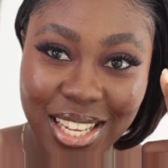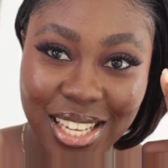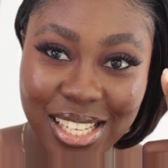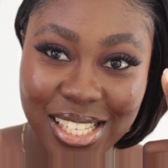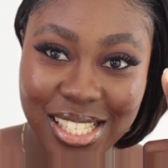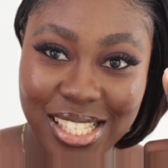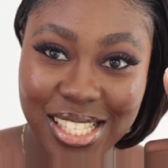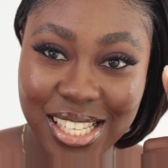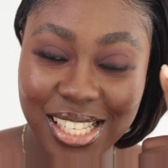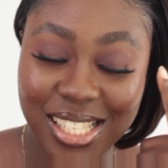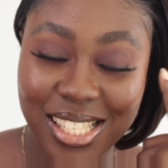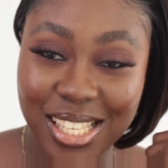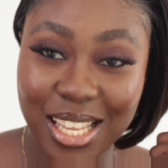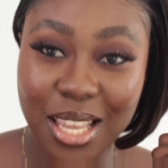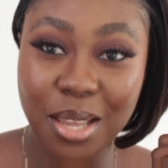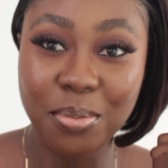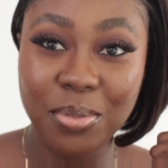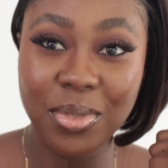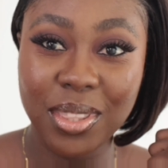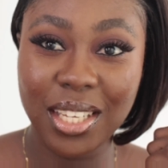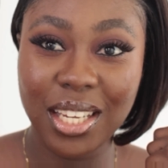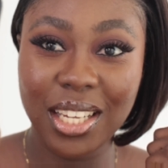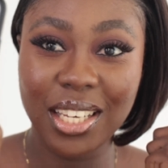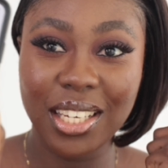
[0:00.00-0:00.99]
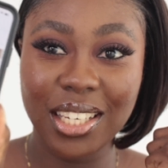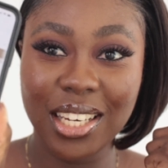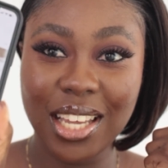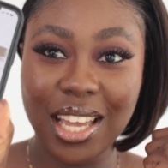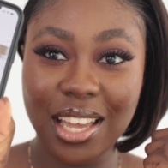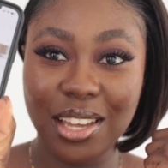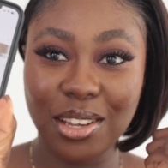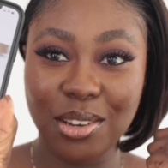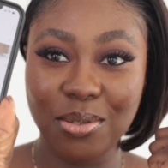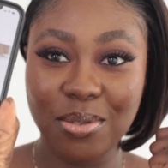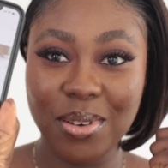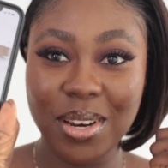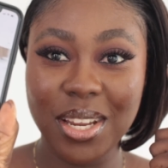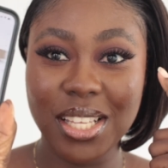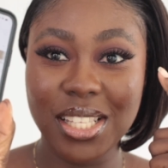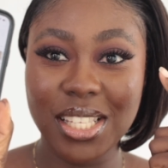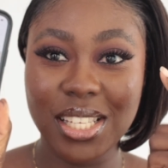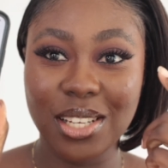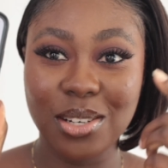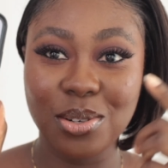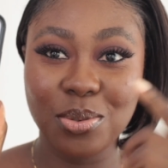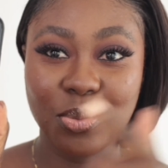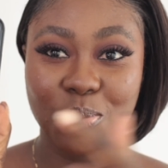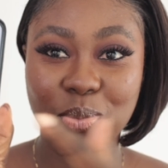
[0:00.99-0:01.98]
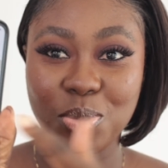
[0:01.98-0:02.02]
It's the same thing I
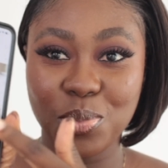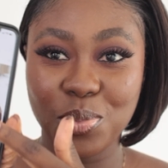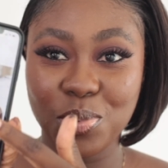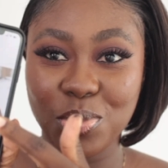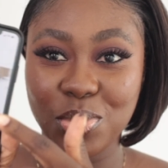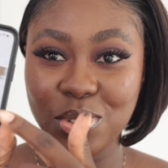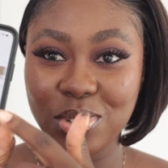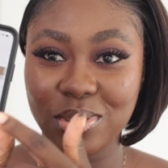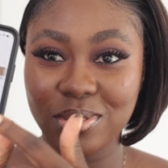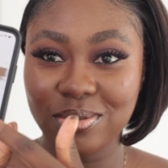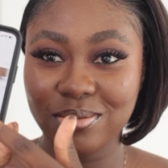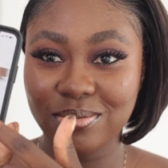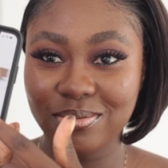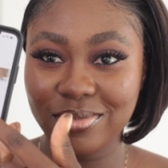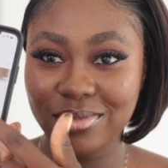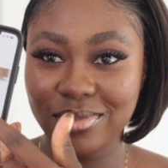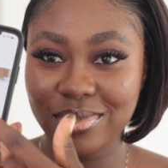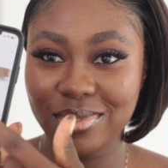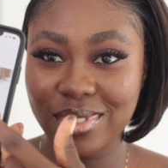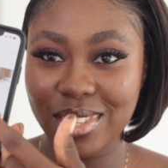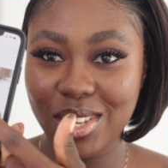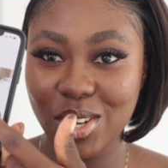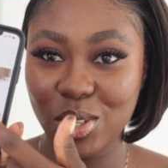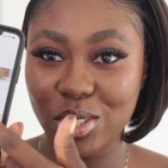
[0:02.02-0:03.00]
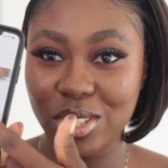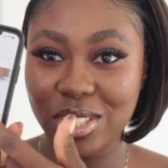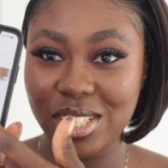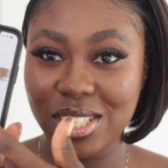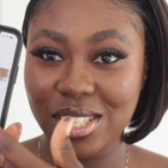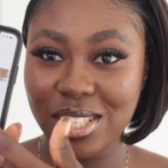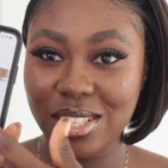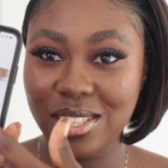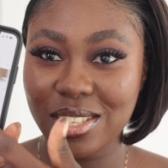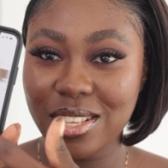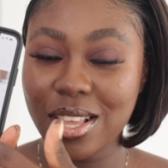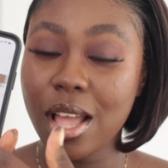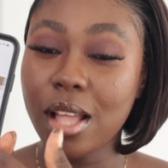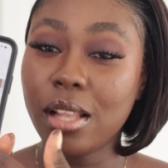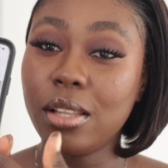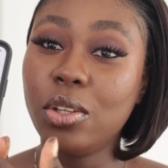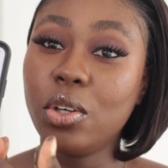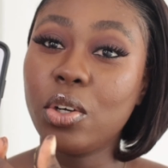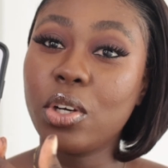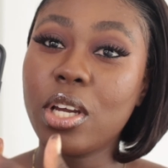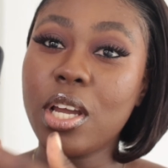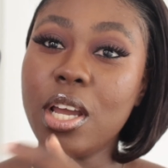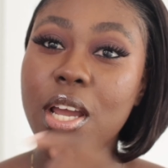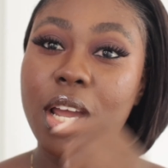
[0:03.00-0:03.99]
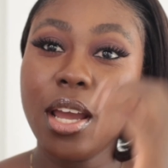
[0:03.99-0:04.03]
created on this
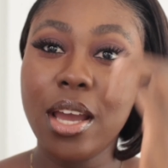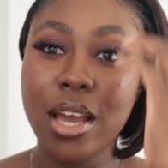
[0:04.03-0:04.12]
look.